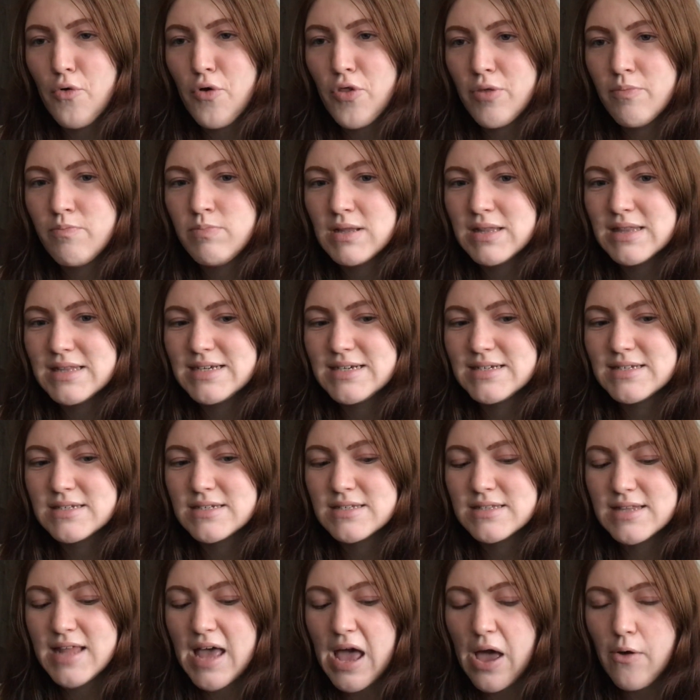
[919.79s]
to the police
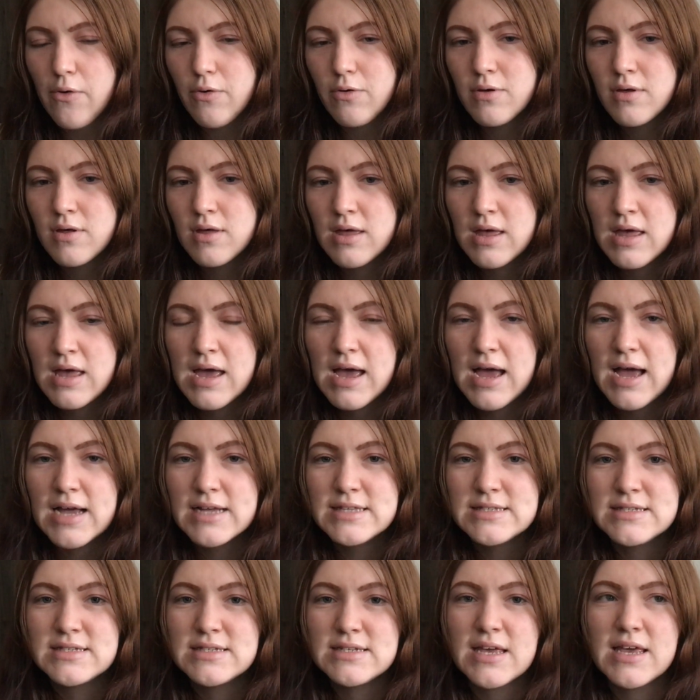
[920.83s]
now
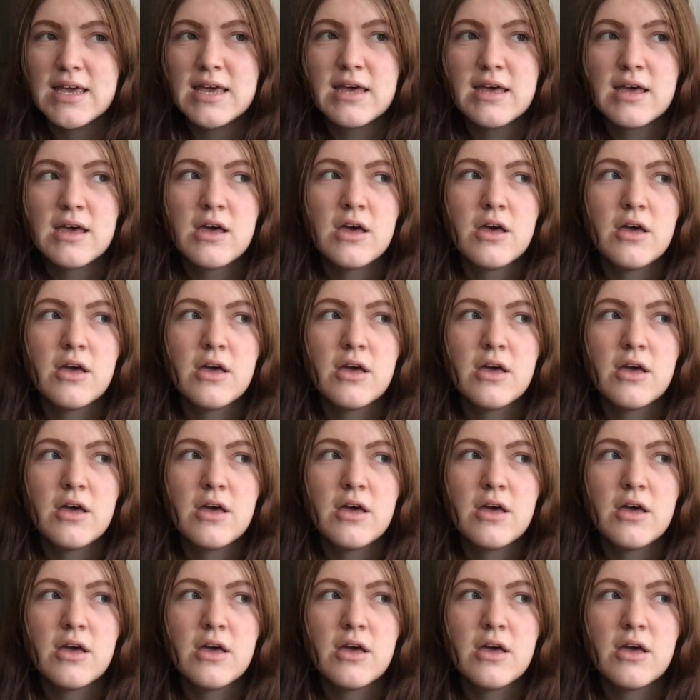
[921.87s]
and say,